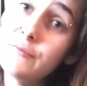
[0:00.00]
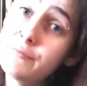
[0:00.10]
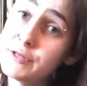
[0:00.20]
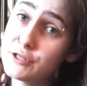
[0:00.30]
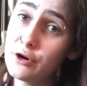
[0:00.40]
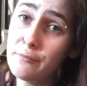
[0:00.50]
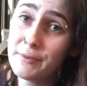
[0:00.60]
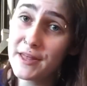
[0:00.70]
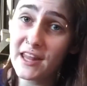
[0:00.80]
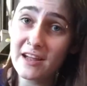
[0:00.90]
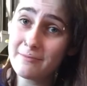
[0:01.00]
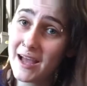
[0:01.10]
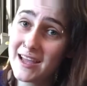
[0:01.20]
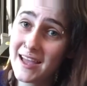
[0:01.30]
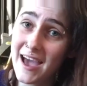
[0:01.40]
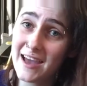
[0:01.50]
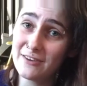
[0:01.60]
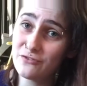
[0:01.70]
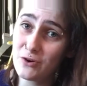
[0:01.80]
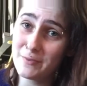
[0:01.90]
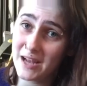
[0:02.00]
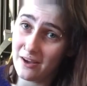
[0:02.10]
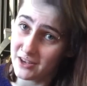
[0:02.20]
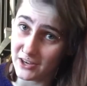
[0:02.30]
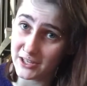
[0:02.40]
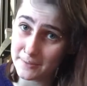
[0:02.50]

But don't be like my cat and form an alcohol